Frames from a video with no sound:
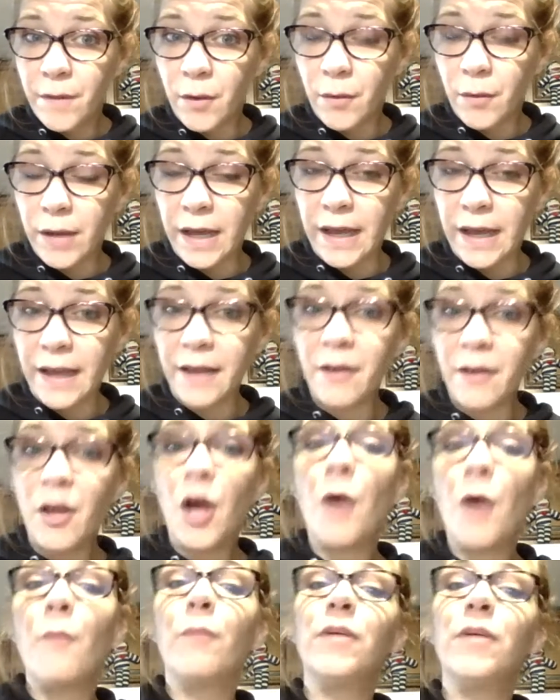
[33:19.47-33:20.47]
Okay?
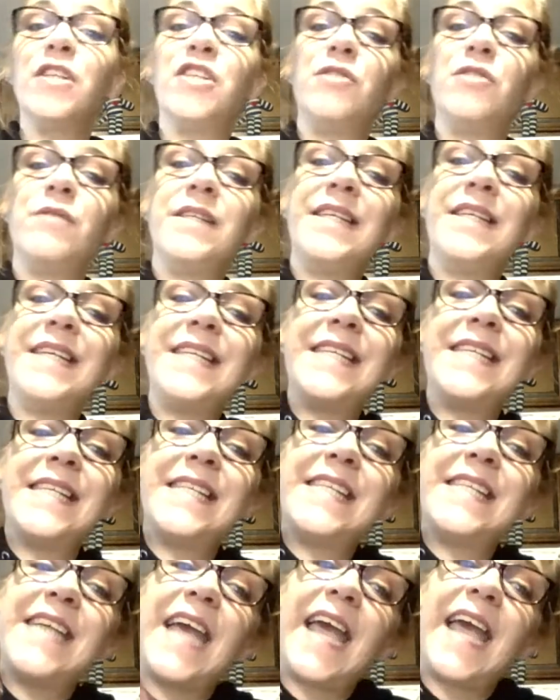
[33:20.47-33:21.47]
But you need
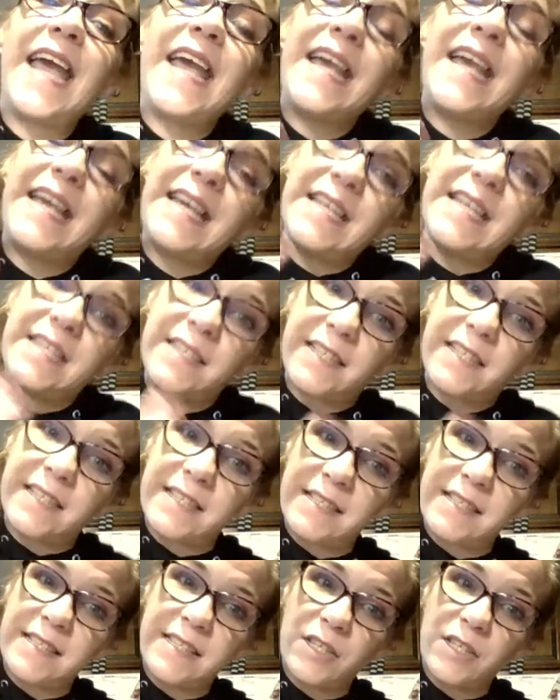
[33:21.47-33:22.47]
to take into
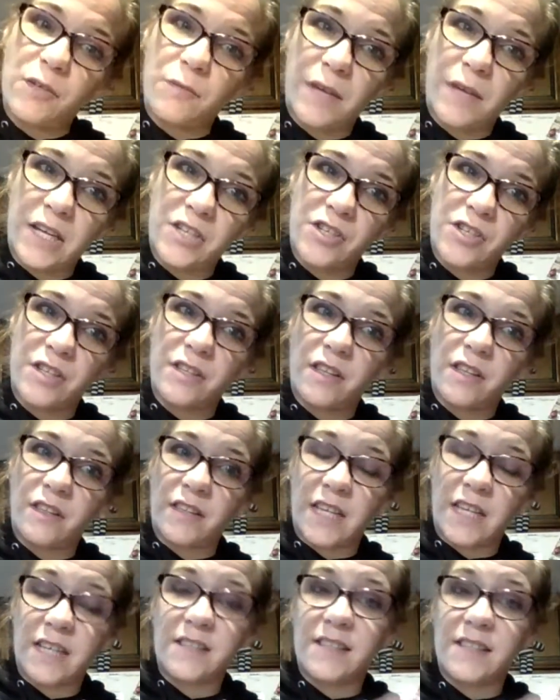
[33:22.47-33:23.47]
consideration the
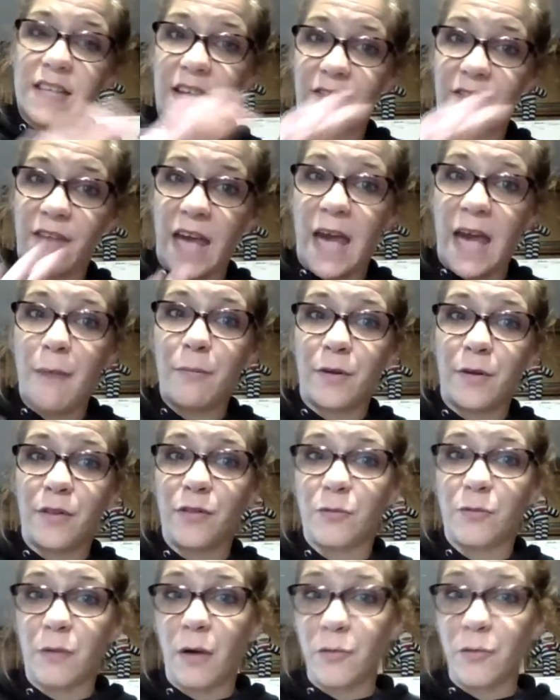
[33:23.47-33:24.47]
things that have
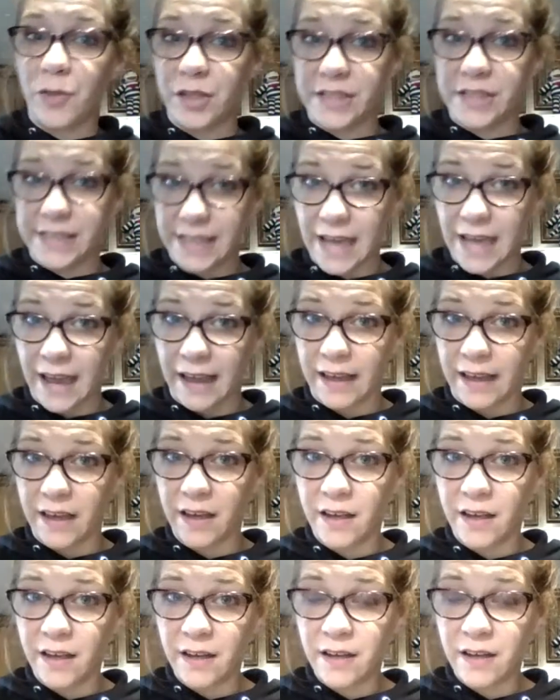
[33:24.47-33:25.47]
happened throughout the day
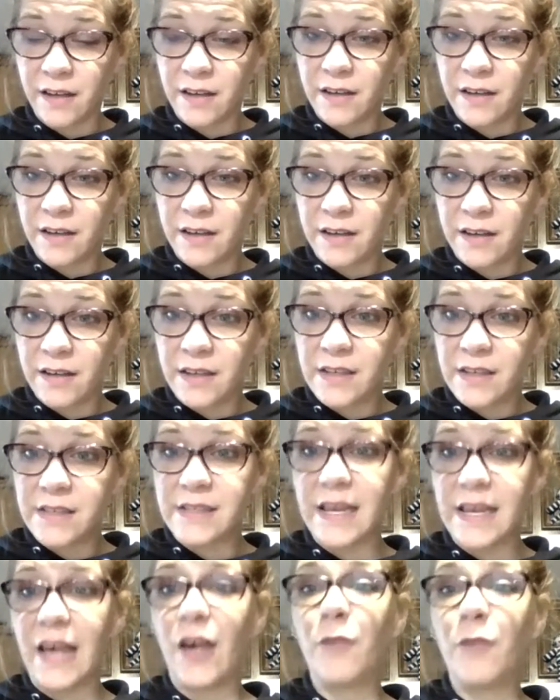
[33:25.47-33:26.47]

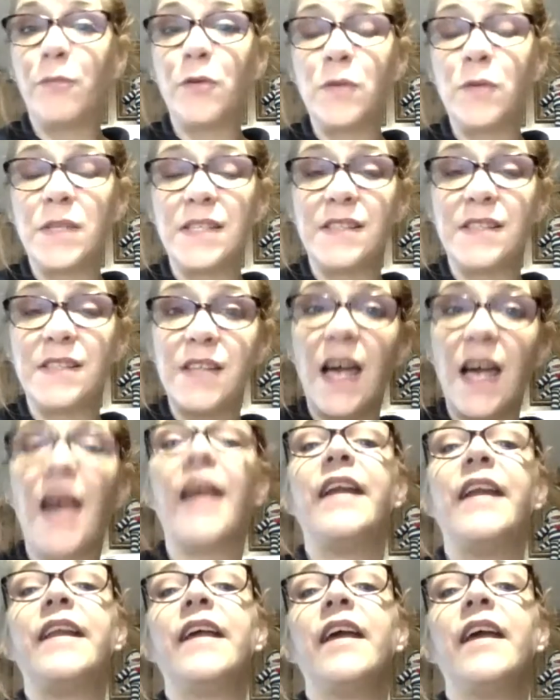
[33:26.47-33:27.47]
to help you
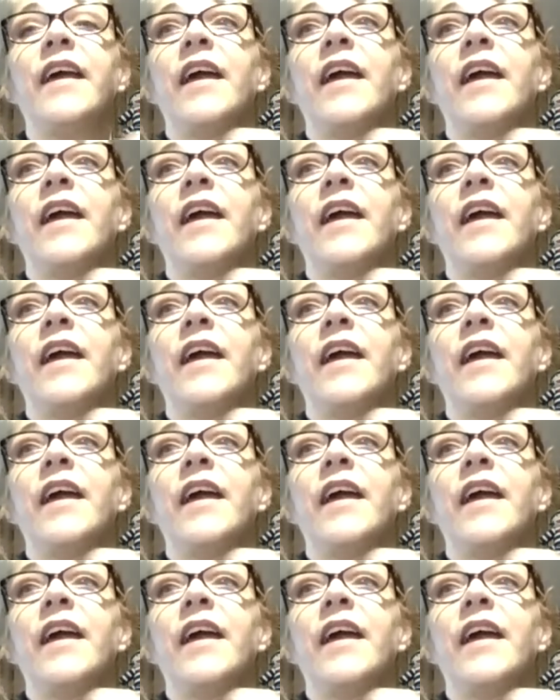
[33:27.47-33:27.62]
decide